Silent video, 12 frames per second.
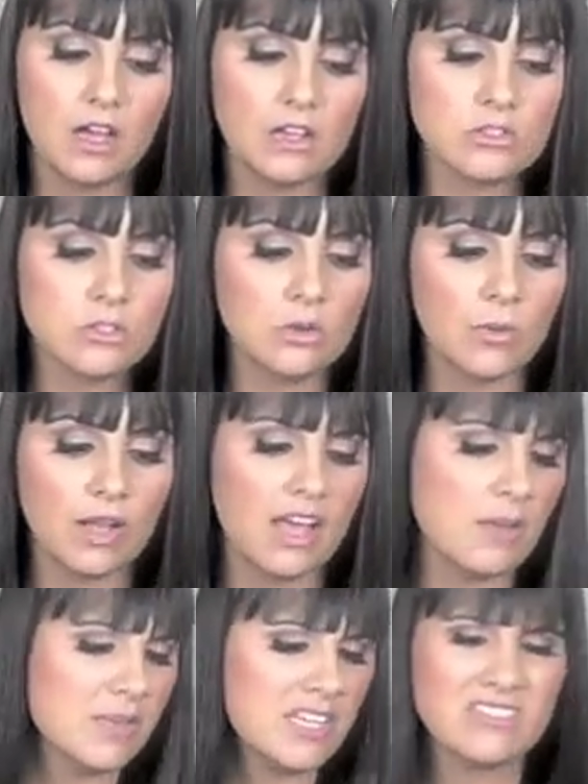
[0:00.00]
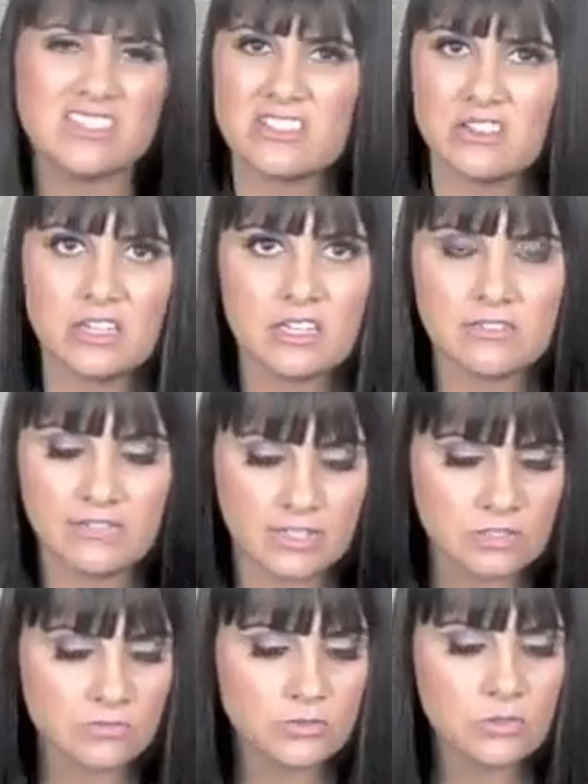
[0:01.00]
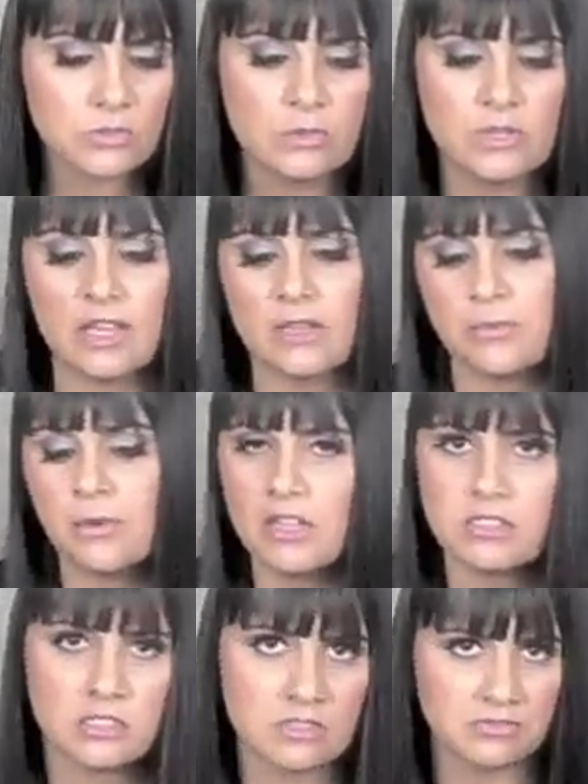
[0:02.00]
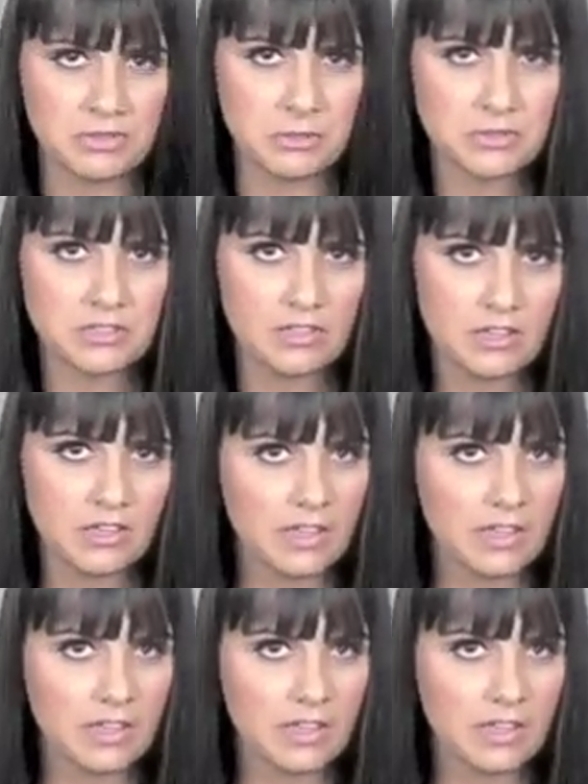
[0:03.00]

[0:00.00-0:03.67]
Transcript: Also, how many of us are eating fast food and processed foods?